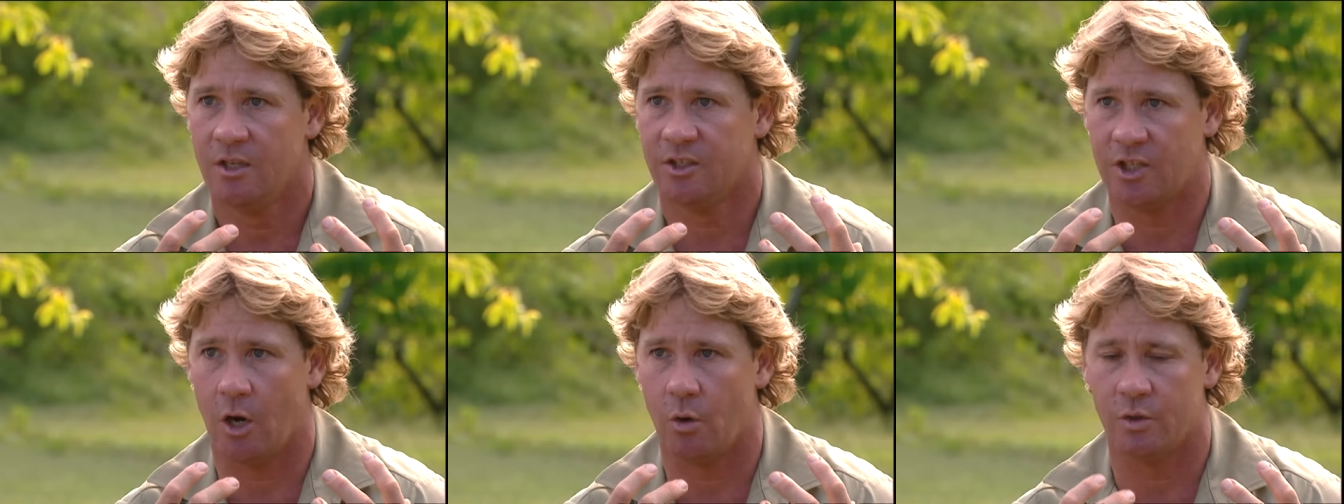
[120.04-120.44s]

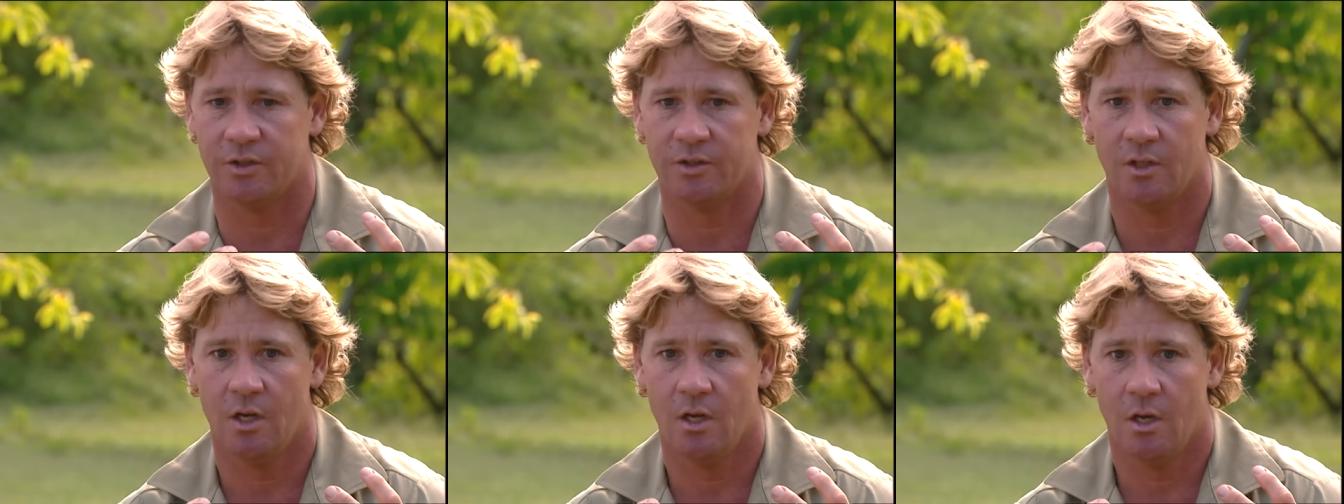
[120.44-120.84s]
So
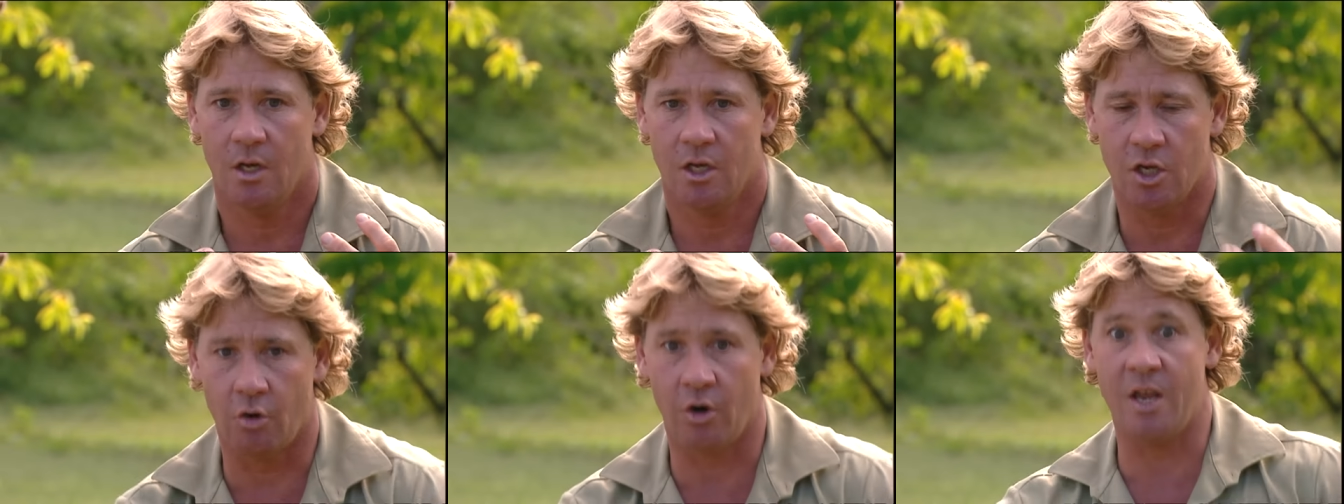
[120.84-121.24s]
as
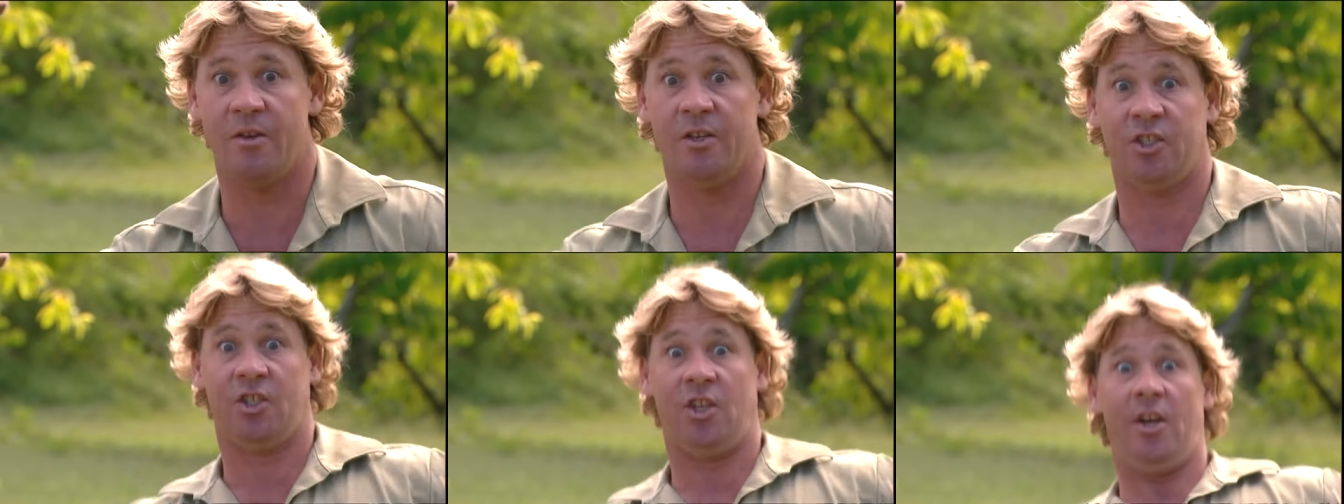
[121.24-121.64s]
you're
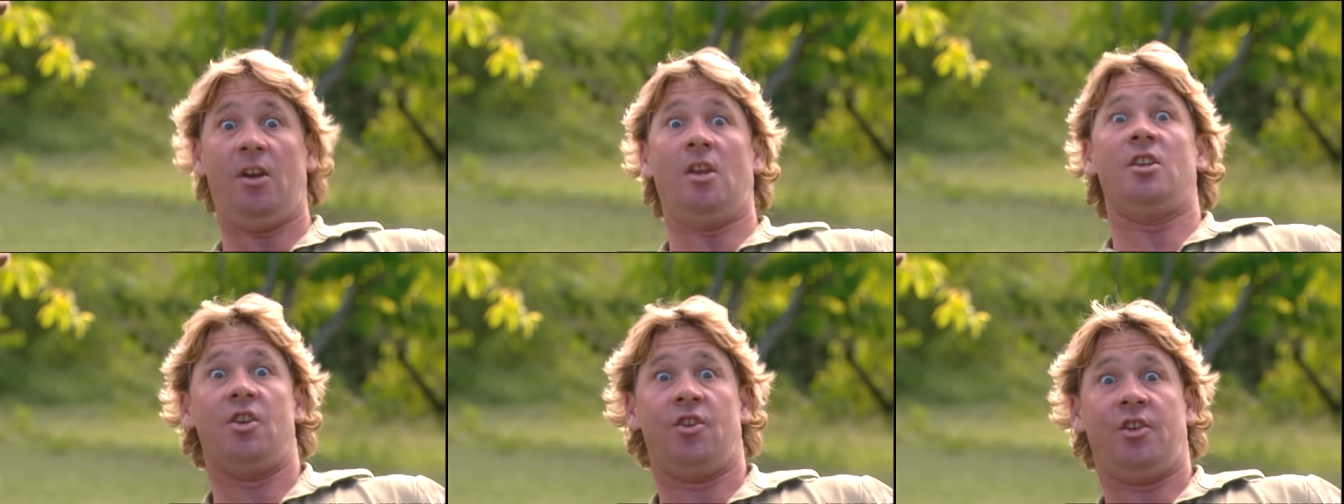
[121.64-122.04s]
either
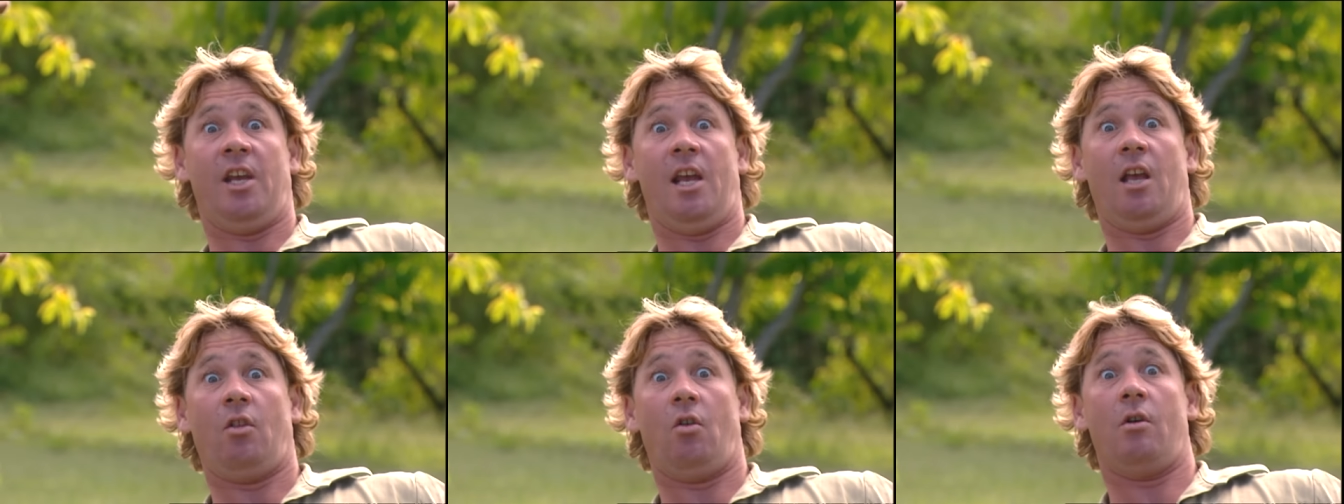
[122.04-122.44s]
sitting in your
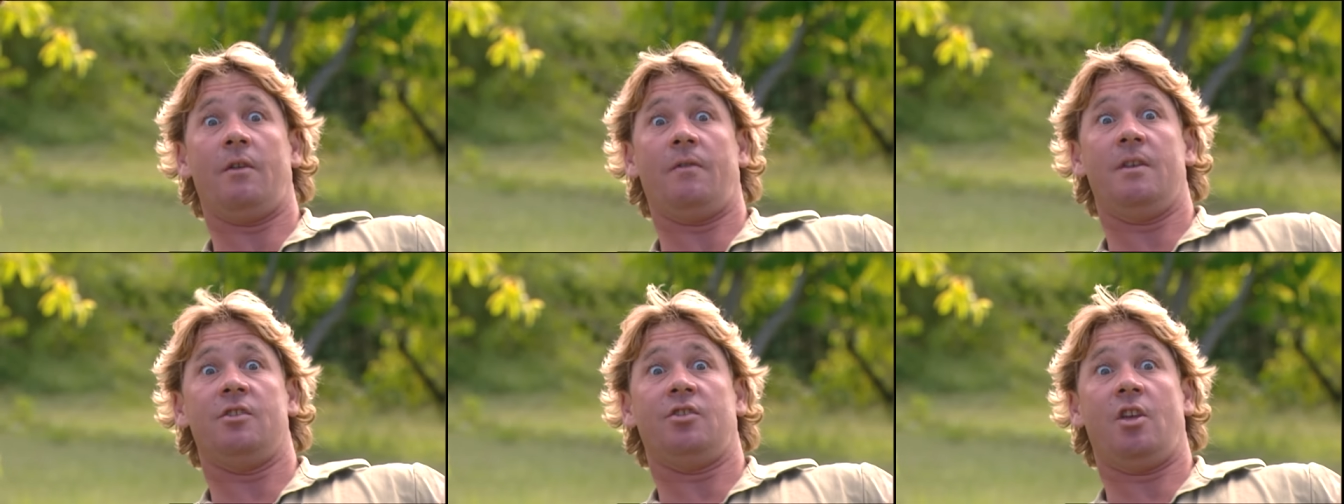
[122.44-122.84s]
chair
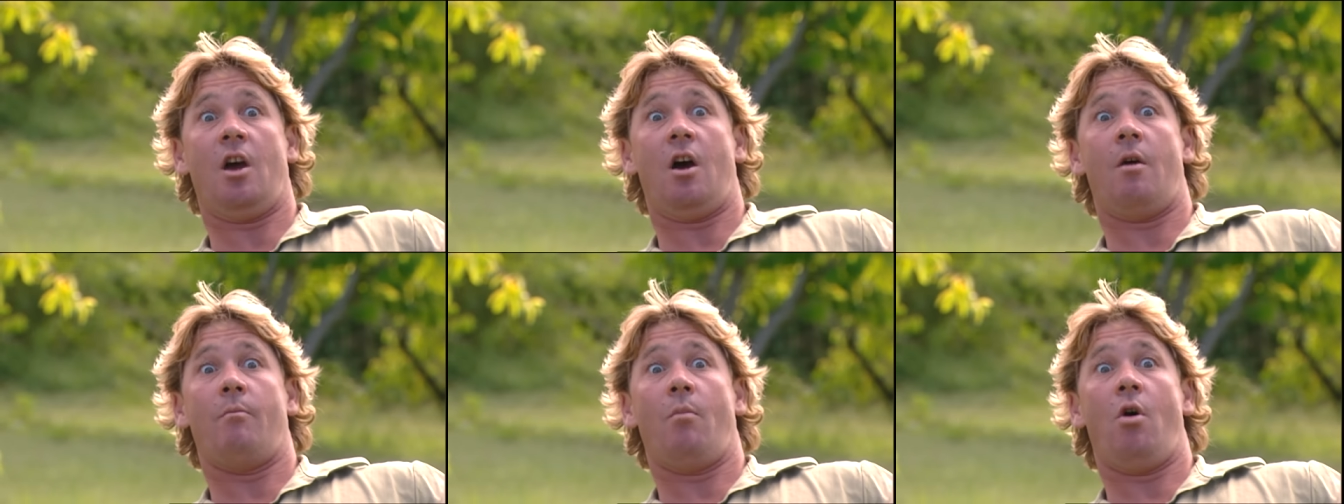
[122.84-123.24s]
like this,
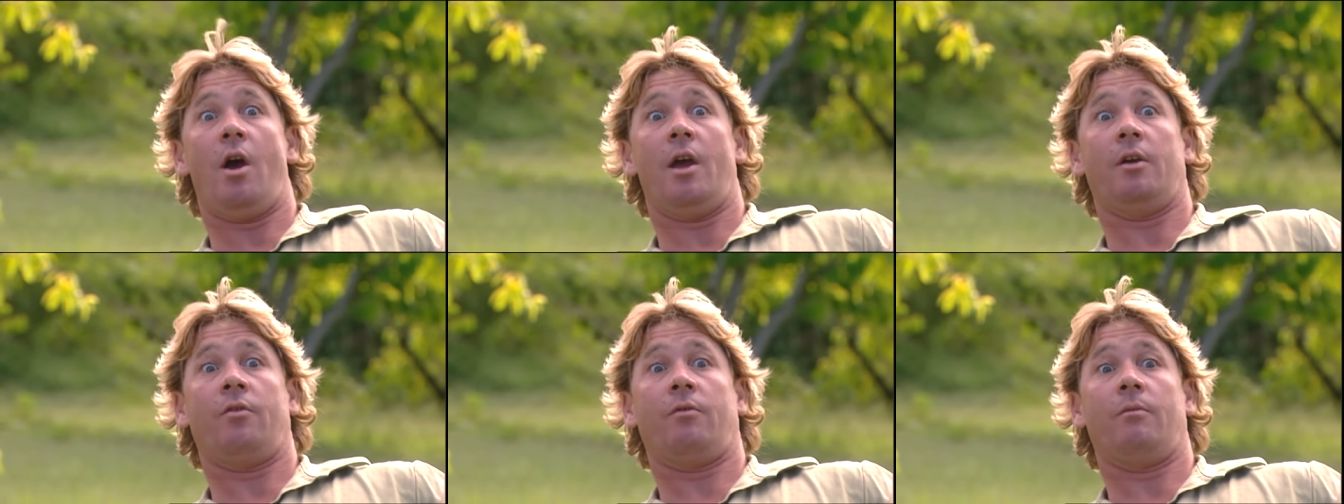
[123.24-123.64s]
going, Mike,